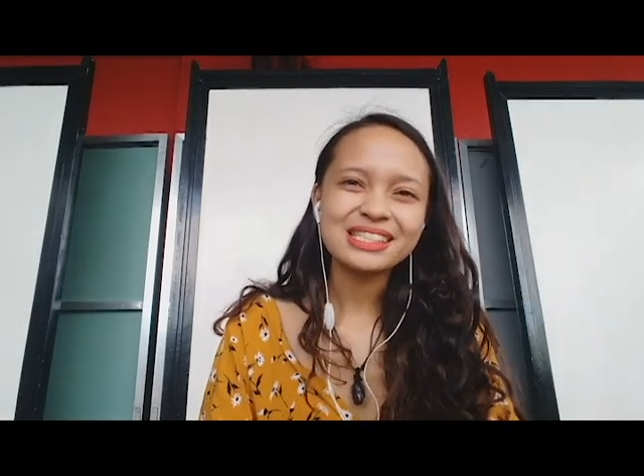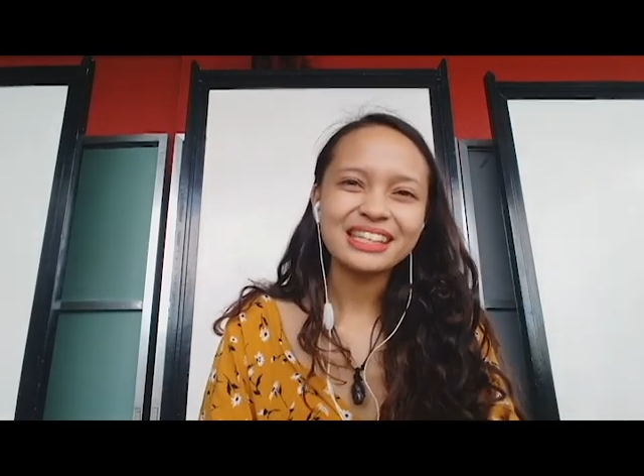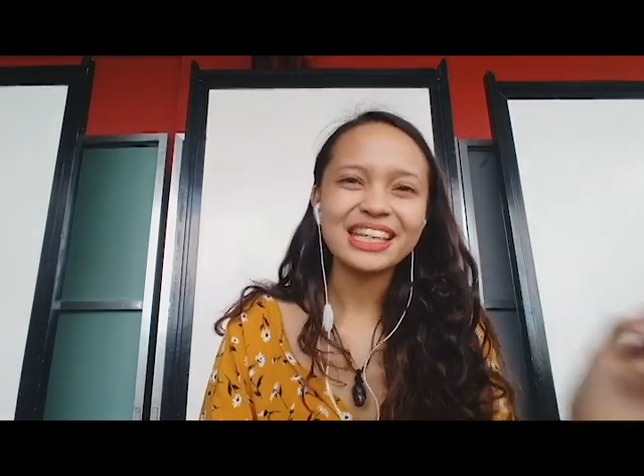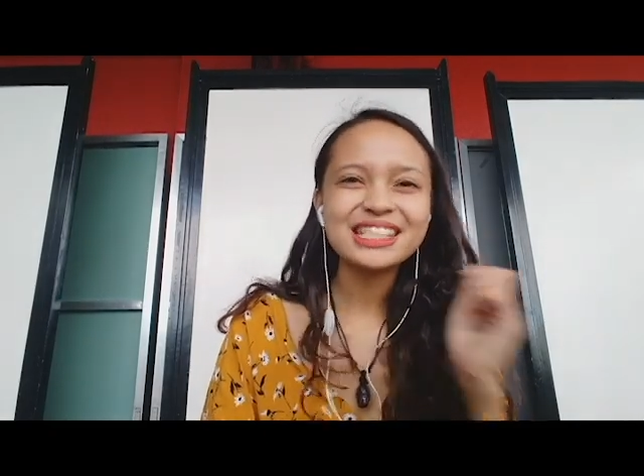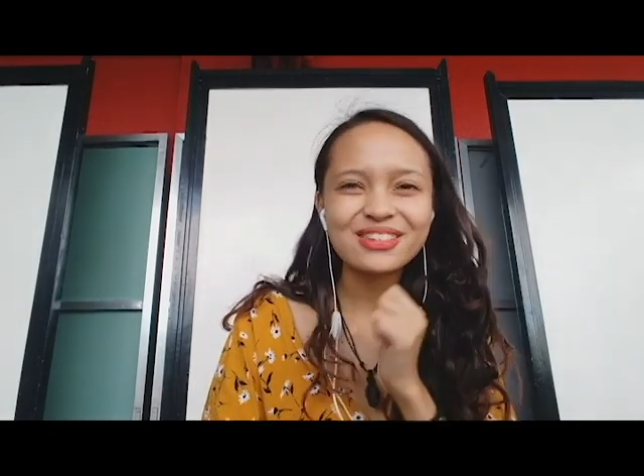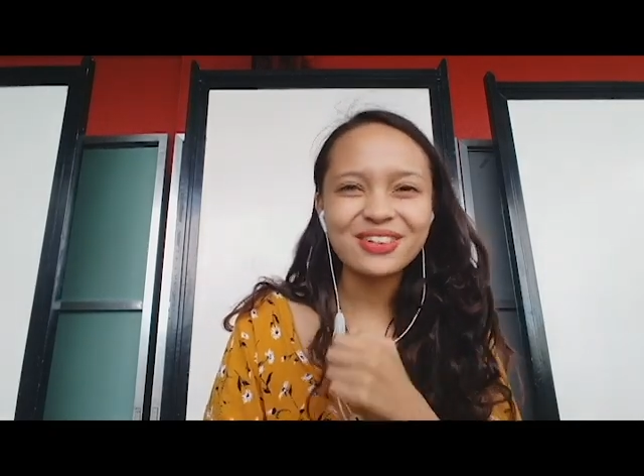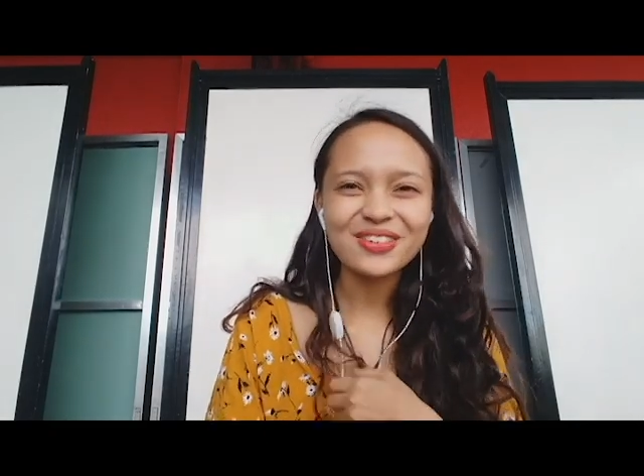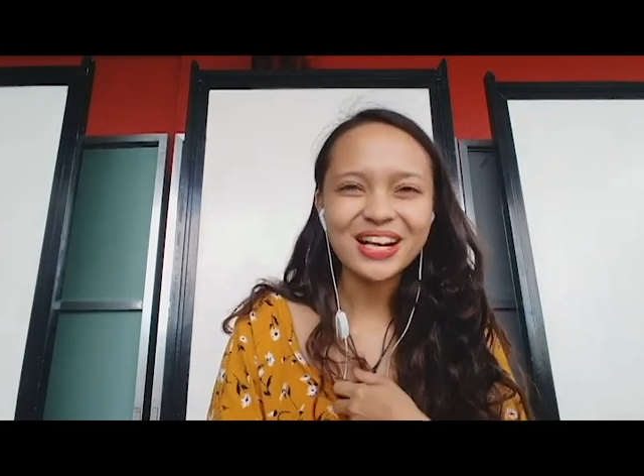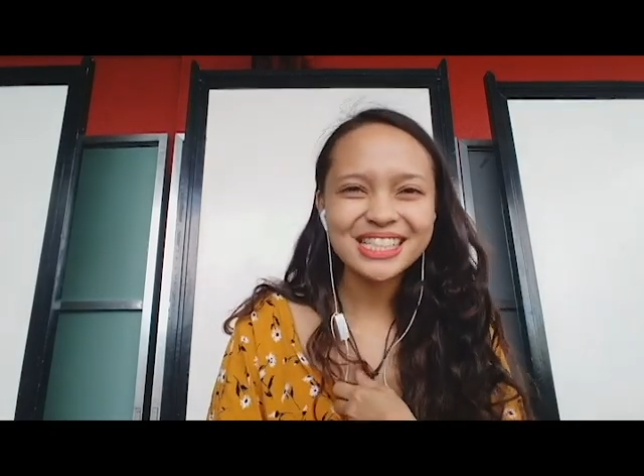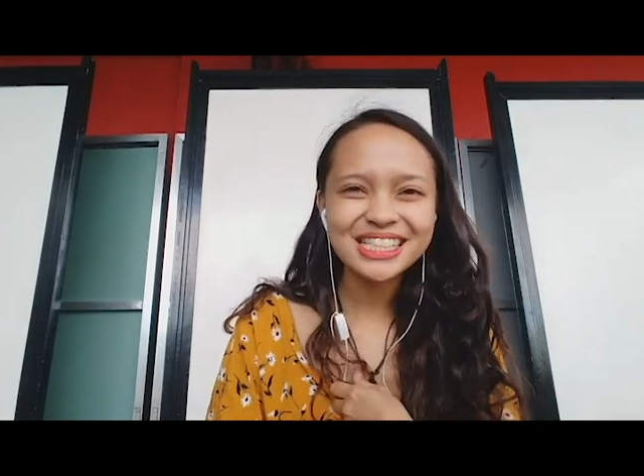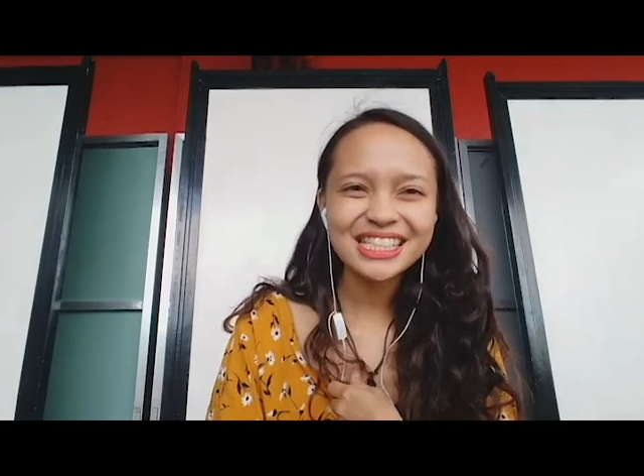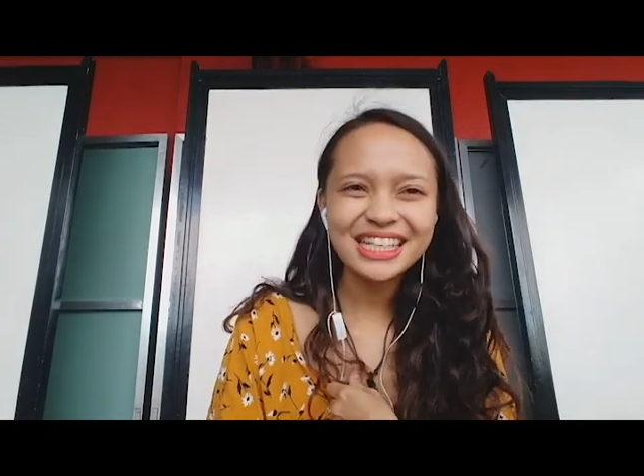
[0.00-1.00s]
Thanks for
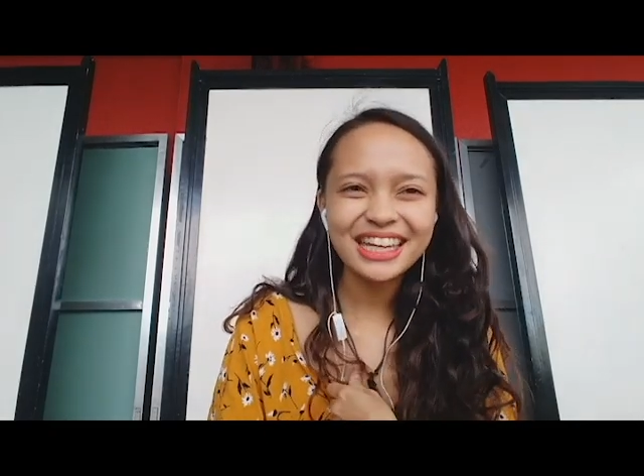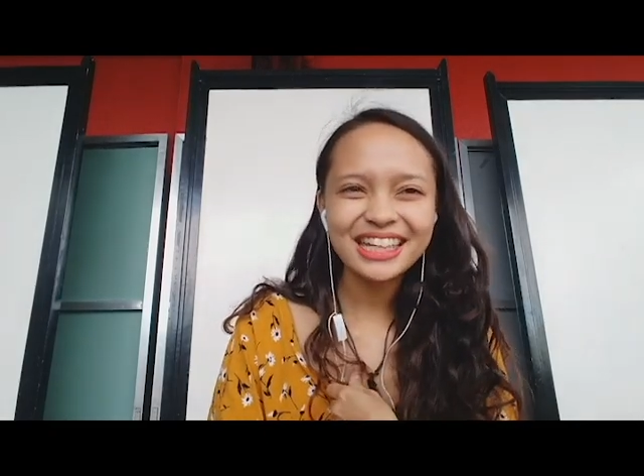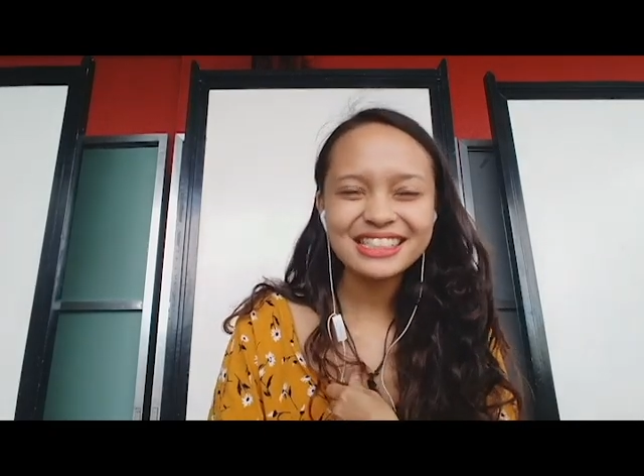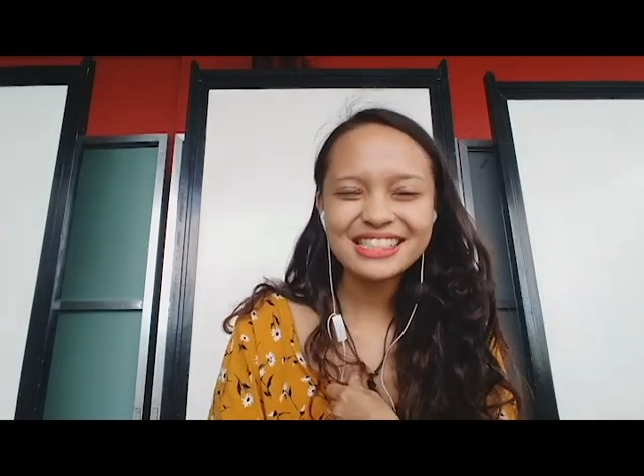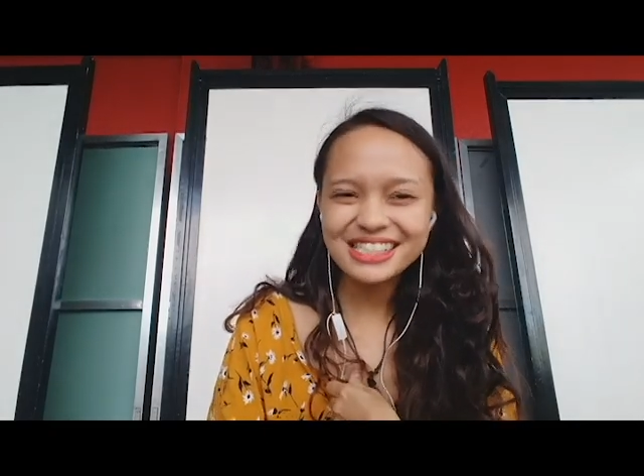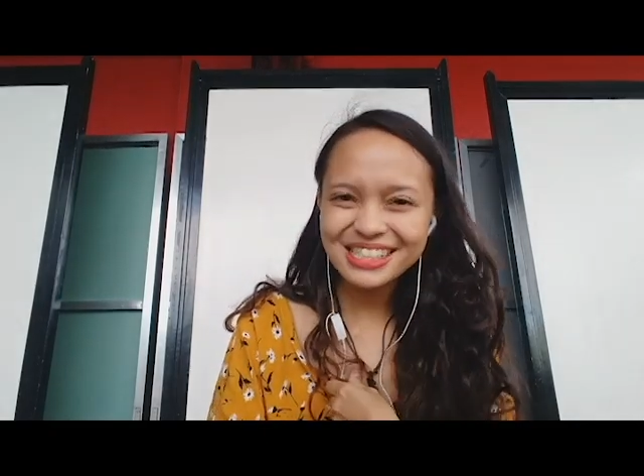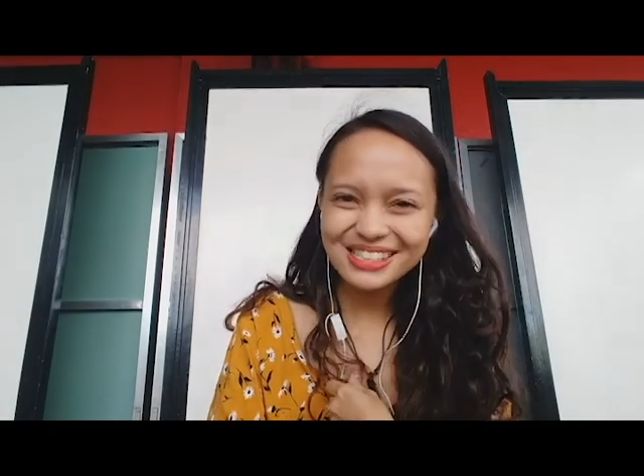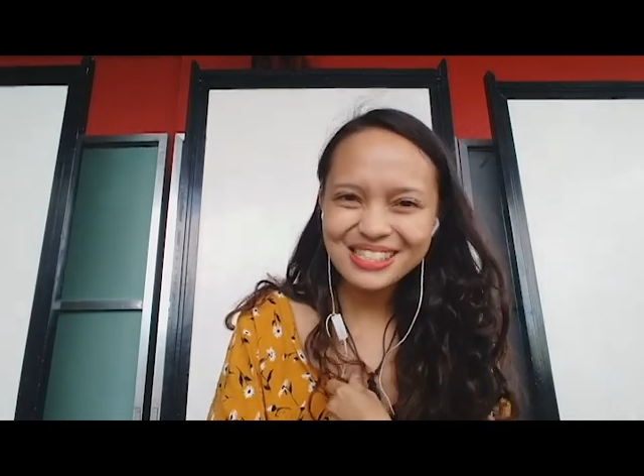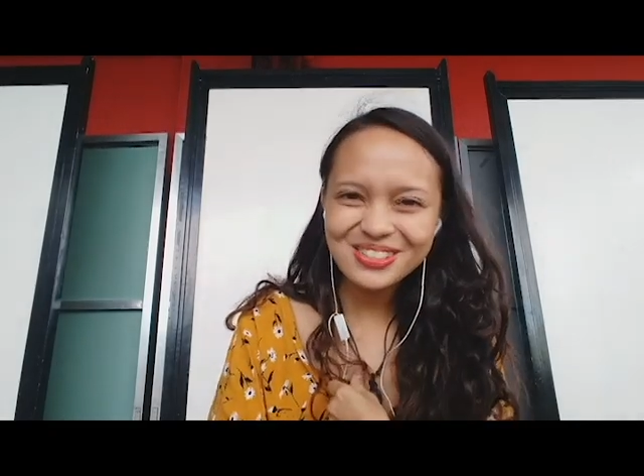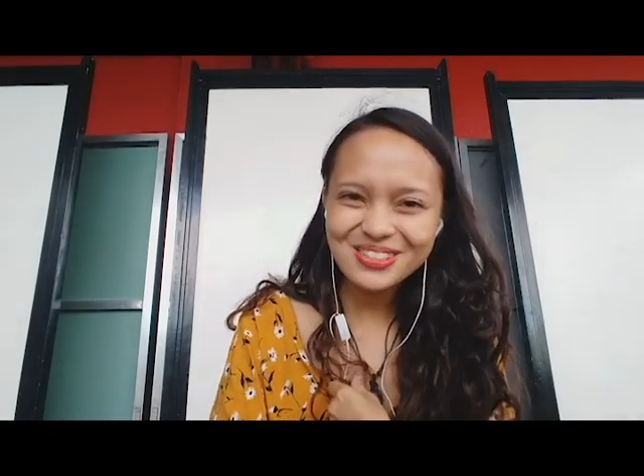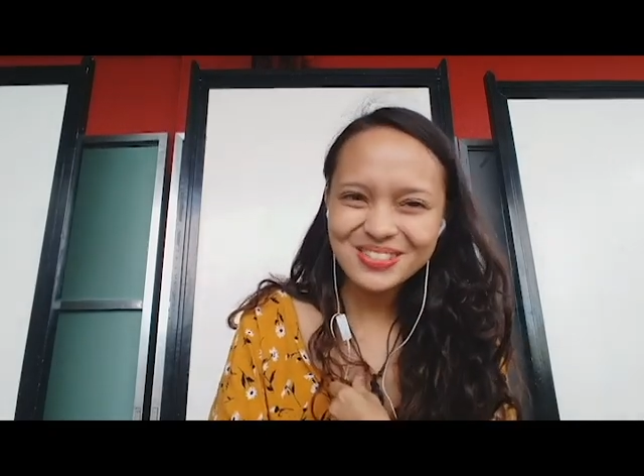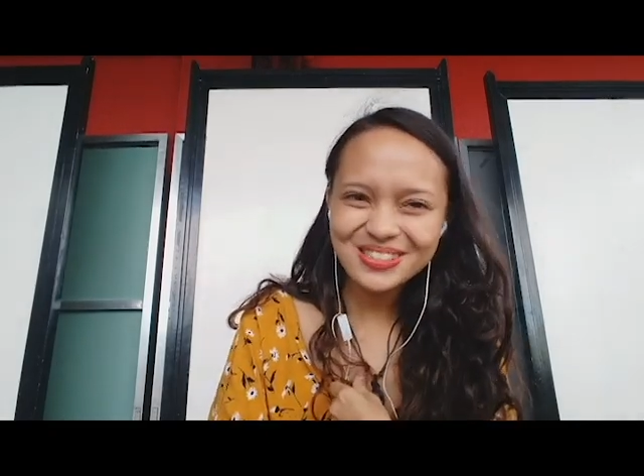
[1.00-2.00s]
watching and see you
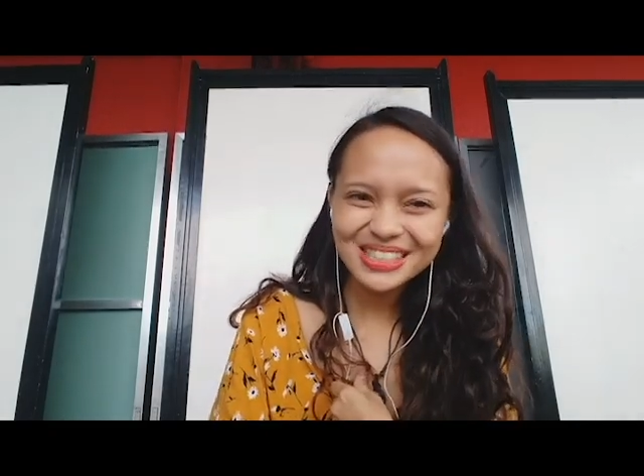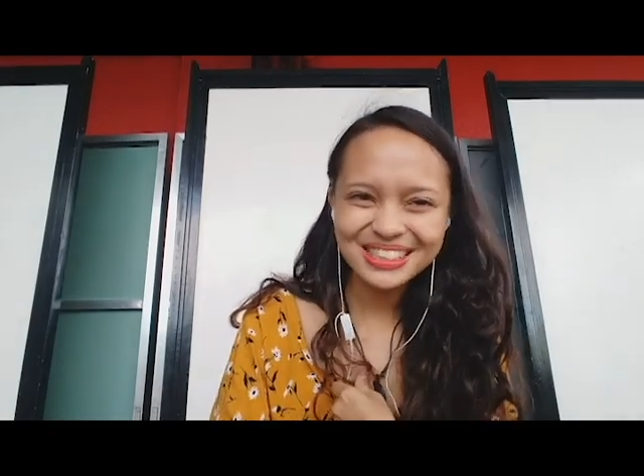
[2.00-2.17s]
soon!